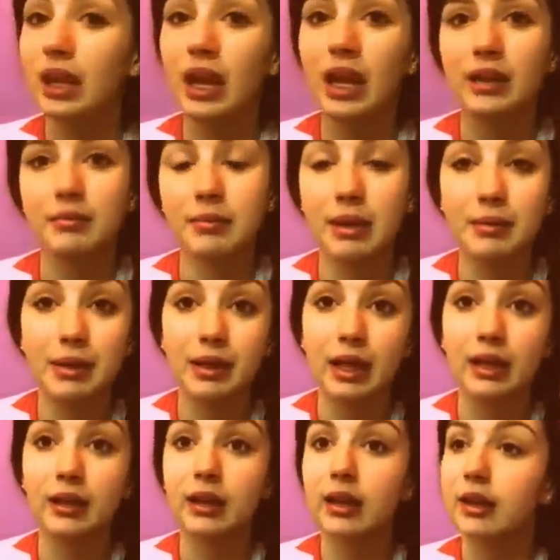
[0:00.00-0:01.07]
And maybe
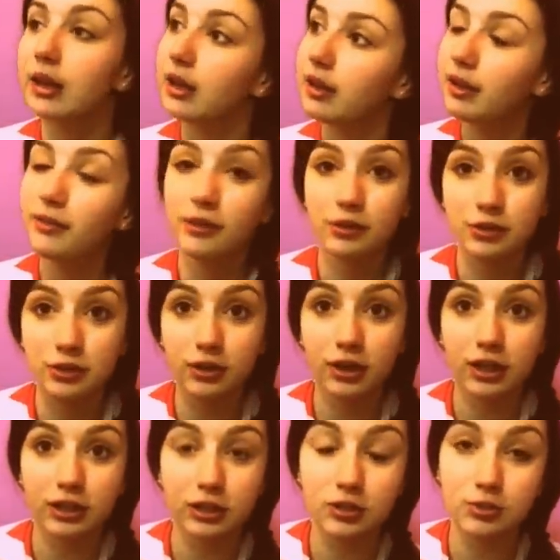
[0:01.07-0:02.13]
like if you do look
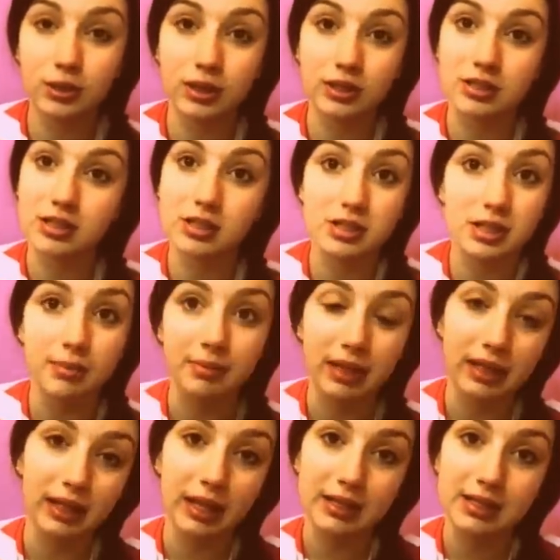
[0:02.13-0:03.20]
at their Twitters, there's
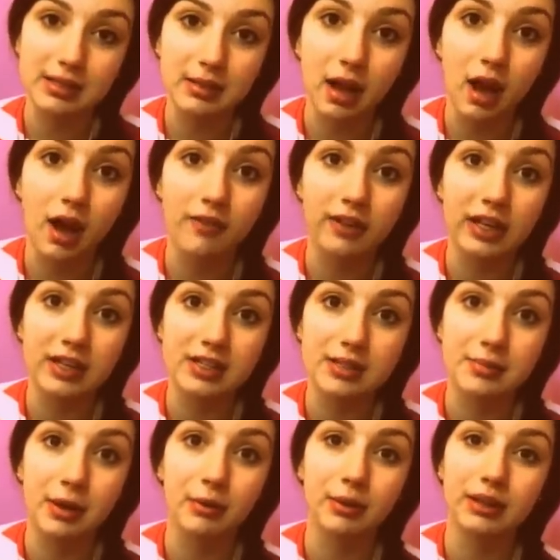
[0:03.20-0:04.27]
something that's obvious
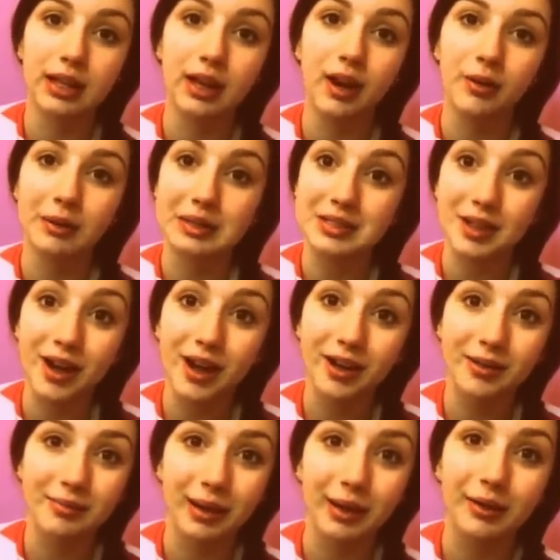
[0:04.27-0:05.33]
about what they always talk
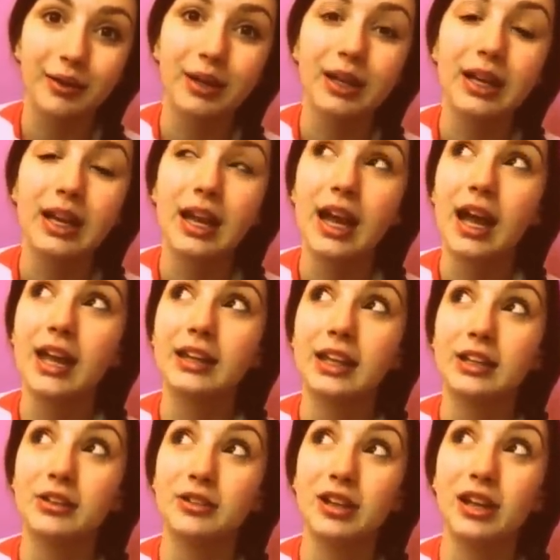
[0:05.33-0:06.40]
about, and
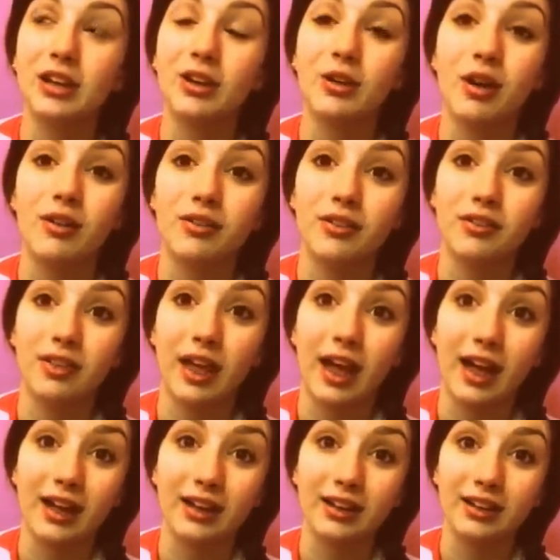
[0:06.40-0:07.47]
then you can go off of
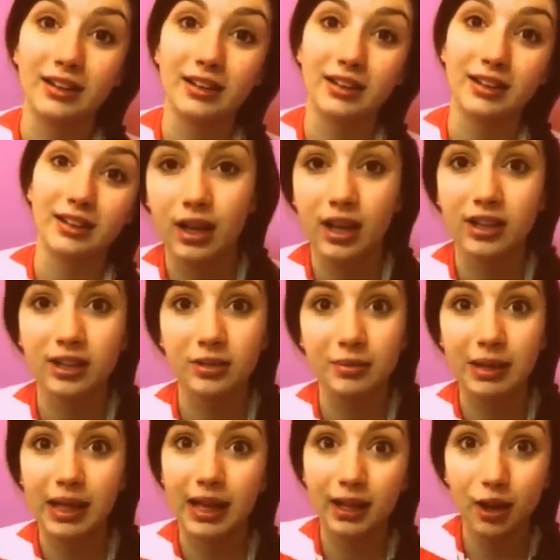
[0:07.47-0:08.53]
that. And they'll
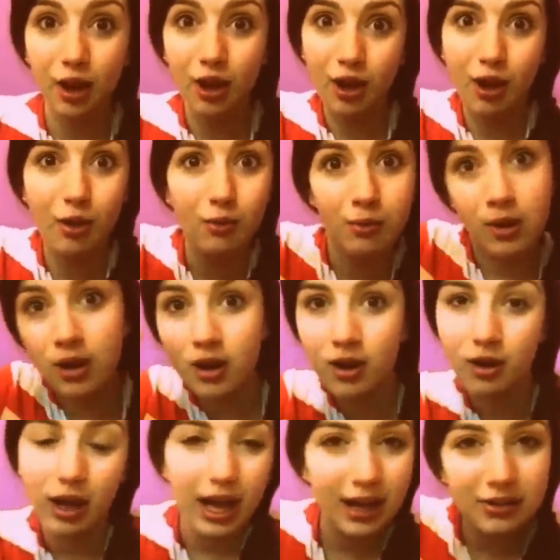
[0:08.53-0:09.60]
be like, oh,
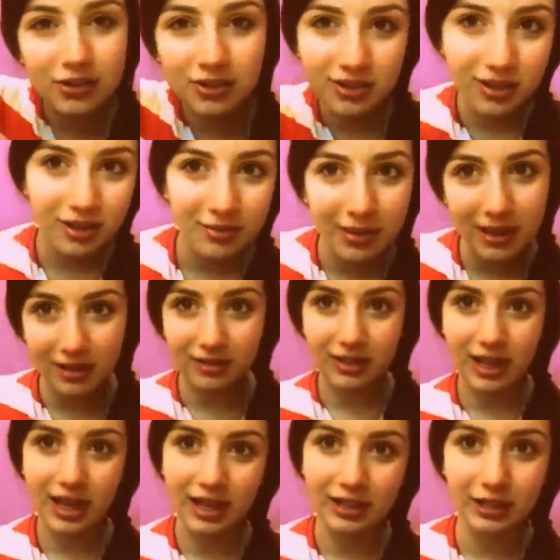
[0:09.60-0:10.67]
whoa, how'd you know about
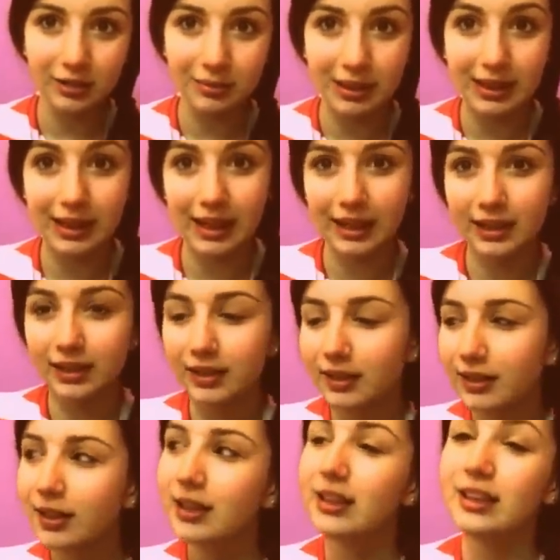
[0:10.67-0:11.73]
that? And you'll be like,
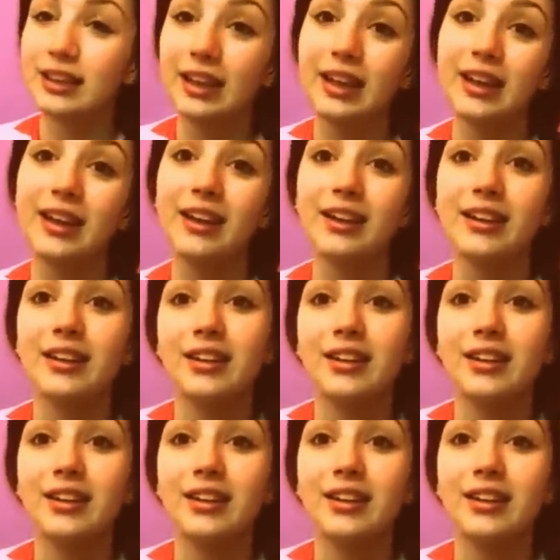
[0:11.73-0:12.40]
yeah,